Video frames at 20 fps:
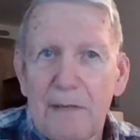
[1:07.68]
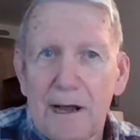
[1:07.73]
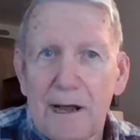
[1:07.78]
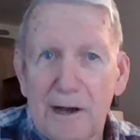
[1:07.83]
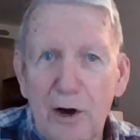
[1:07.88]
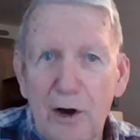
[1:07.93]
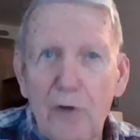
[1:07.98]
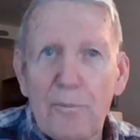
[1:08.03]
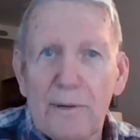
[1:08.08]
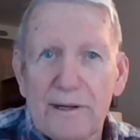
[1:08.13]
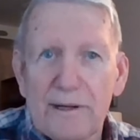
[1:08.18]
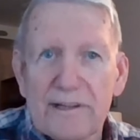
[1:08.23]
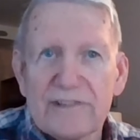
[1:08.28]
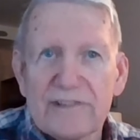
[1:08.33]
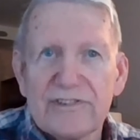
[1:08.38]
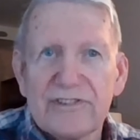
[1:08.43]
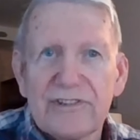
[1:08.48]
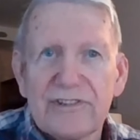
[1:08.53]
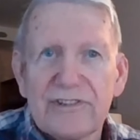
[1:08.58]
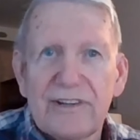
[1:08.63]
my hope
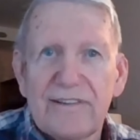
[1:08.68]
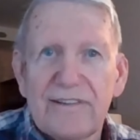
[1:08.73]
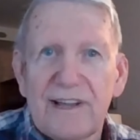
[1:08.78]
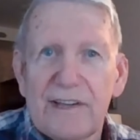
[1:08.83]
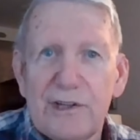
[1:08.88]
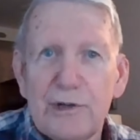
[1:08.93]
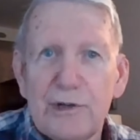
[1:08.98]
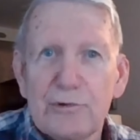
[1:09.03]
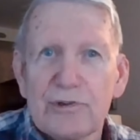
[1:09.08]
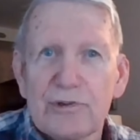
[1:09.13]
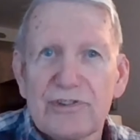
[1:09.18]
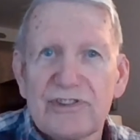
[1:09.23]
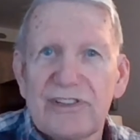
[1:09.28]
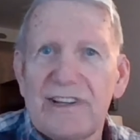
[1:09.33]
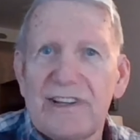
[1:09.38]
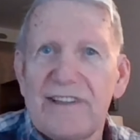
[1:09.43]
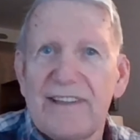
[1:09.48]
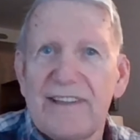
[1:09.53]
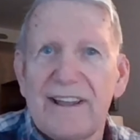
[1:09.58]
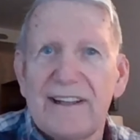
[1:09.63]
is that you will
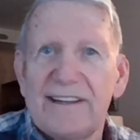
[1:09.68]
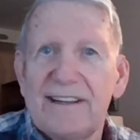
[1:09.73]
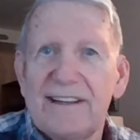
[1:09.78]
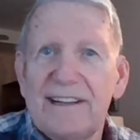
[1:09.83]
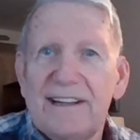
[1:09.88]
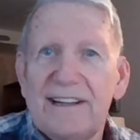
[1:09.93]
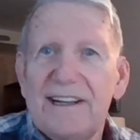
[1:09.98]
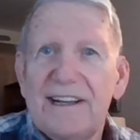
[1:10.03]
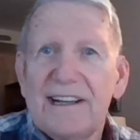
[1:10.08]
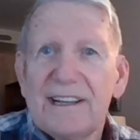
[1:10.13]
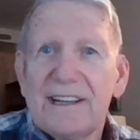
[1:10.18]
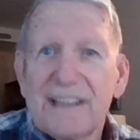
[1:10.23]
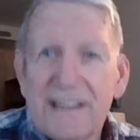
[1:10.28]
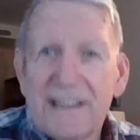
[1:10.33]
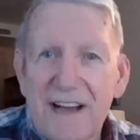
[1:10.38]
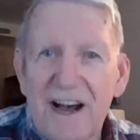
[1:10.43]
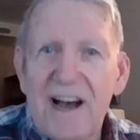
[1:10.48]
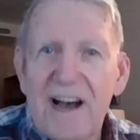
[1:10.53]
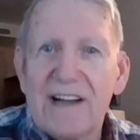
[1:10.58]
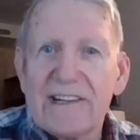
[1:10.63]
see that
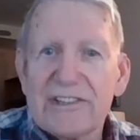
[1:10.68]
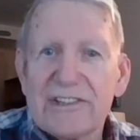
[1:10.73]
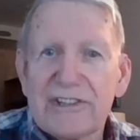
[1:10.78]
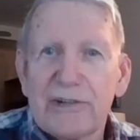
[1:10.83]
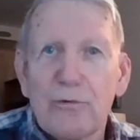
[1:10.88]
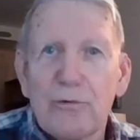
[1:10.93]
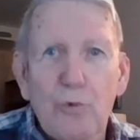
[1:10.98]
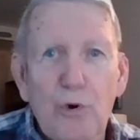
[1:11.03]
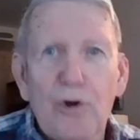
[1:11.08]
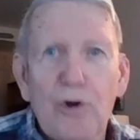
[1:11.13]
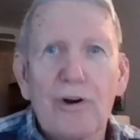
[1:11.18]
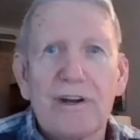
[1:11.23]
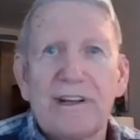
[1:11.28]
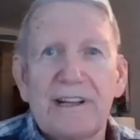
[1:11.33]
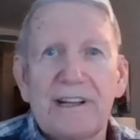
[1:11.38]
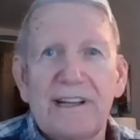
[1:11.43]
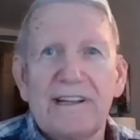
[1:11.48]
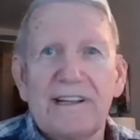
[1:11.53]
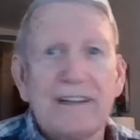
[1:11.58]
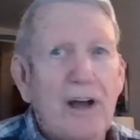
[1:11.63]
God is at
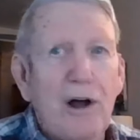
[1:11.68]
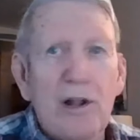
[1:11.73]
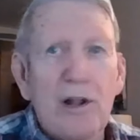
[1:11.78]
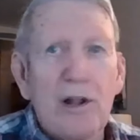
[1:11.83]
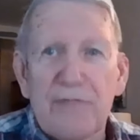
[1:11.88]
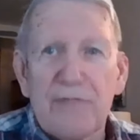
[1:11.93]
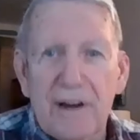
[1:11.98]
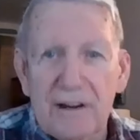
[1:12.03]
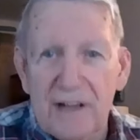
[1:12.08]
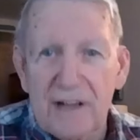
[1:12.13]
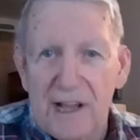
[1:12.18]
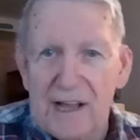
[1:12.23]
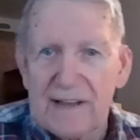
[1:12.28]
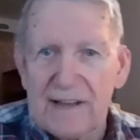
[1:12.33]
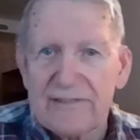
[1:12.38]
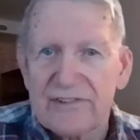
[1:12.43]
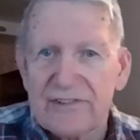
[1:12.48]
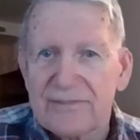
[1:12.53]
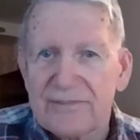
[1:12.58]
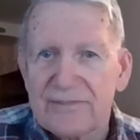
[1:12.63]
work in all of our
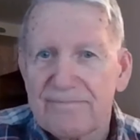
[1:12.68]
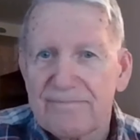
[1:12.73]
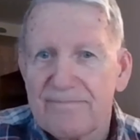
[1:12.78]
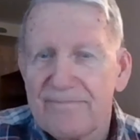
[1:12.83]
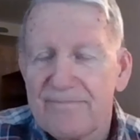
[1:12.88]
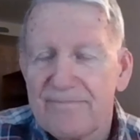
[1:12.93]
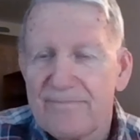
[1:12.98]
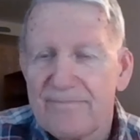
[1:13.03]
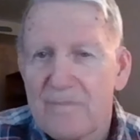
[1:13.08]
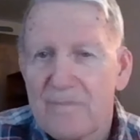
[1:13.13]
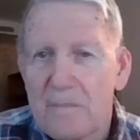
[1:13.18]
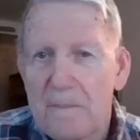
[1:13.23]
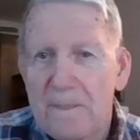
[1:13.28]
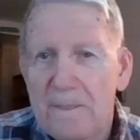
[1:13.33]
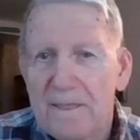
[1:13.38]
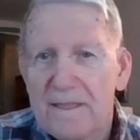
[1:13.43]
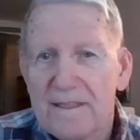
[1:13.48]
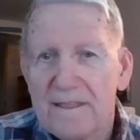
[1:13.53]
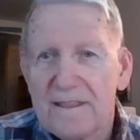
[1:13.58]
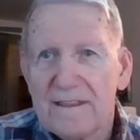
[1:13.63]
lives
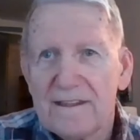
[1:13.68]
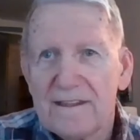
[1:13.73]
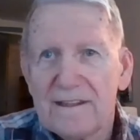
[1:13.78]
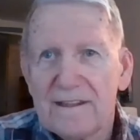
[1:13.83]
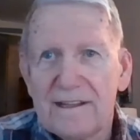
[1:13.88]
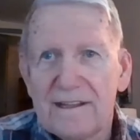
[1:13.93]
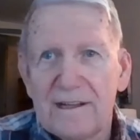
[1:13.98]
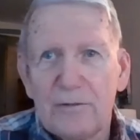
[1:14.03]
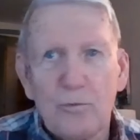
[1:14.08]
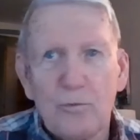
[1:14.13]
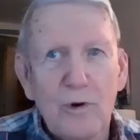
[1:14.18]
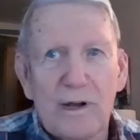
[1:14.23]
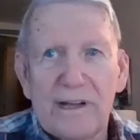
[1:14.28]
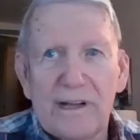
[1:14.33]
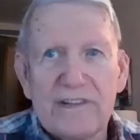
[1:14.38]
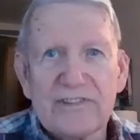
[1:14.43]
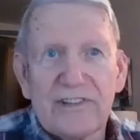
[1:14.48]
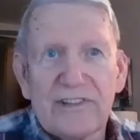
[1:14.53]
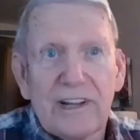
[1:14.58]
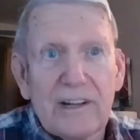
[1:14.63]
in
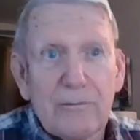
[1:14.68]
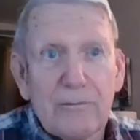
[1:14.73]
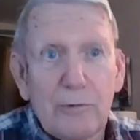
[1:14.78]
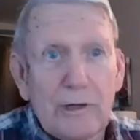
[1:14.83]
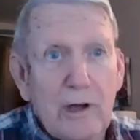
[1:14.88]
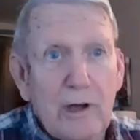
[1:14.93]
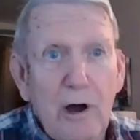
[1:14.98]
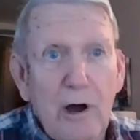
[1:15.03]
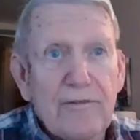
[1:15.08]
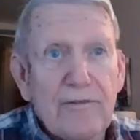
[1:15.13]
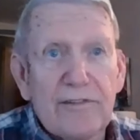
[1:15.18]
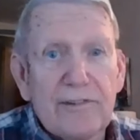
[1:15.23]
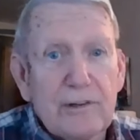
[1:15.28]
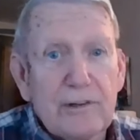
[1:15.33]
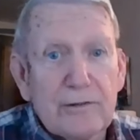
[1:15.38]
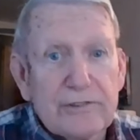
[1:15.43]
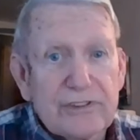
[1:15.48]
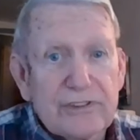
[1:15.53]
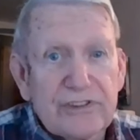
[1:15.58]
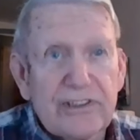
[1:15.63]
ways that we often
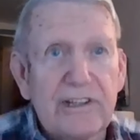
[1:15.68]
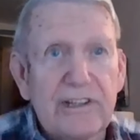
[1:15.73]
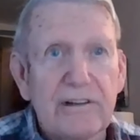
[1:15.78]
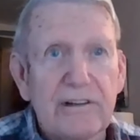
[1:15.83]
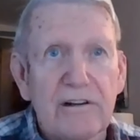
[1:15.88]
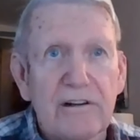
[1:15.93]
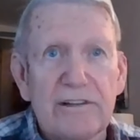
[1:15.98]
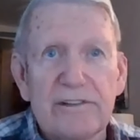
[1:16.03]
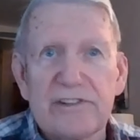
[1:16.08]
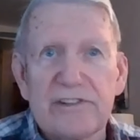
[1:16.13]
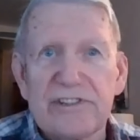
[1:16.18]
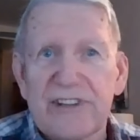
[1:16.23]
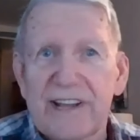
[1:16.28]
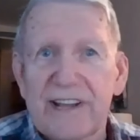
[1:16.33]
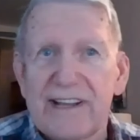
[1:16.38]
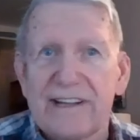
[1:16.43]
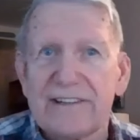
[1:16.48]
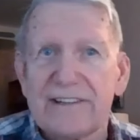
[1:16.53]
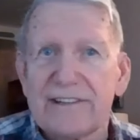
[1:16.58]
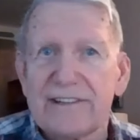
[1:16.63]
don't see or
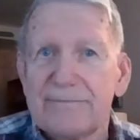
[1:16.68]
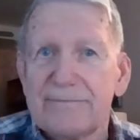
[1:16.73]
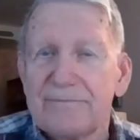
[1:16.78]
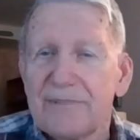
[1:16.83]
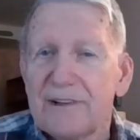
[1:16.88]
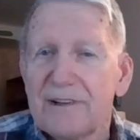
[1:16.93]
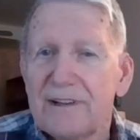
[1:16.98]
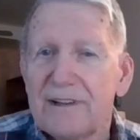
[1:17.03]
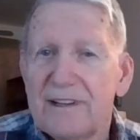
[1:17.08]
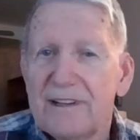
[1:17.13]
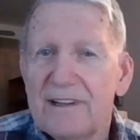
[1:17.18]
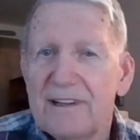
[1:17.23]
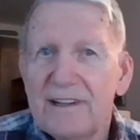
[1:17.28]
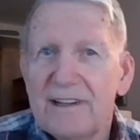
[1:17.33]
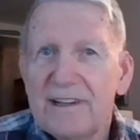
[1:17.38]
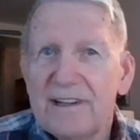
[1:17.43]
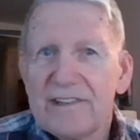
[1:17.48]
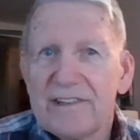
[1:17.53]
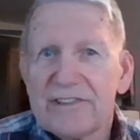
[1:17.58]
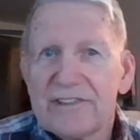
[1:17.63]
understand.
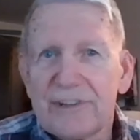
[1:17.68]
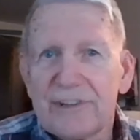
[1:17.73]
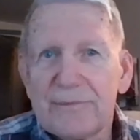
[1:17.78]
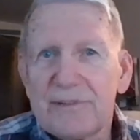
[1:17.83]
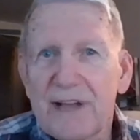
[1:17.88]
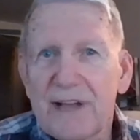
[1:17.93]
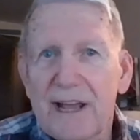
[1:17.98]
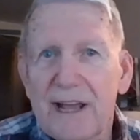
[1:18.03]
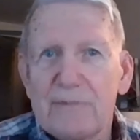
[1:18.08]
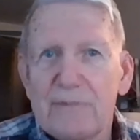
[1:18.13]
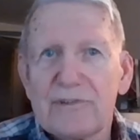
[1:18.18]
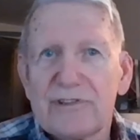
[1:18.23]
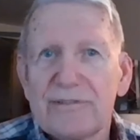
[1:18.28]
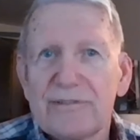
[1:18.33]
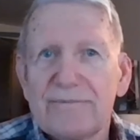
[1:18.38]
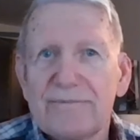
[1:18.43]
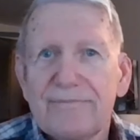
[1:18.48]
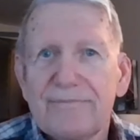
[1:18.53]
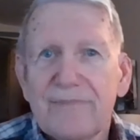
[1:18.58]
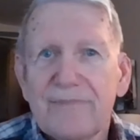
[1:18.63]

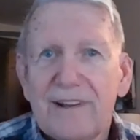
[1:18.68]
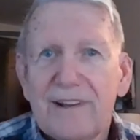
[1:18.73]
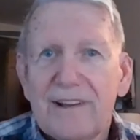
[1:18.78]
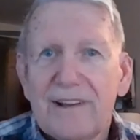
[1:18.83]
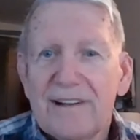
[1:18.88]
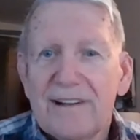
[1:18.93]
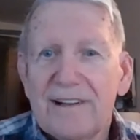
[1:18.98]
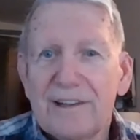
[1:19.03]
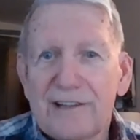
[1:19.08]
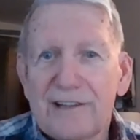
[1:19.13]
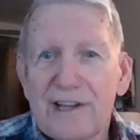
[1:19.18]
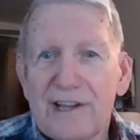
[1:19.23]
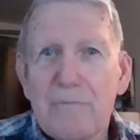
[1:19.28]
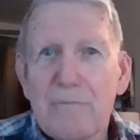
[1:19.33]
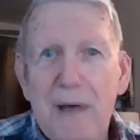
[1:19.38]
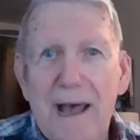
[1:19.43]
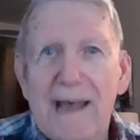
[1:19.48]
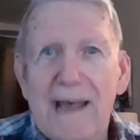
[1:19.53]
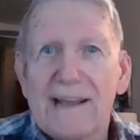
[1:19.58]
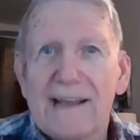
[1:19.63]
Sometimes
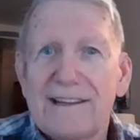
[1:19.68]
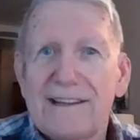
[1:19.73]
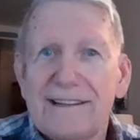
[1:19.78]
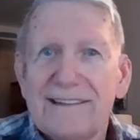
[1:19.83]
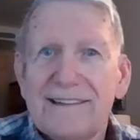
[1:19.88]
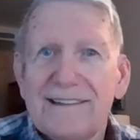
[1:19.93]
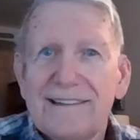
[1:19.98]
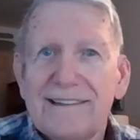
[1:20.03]
looking back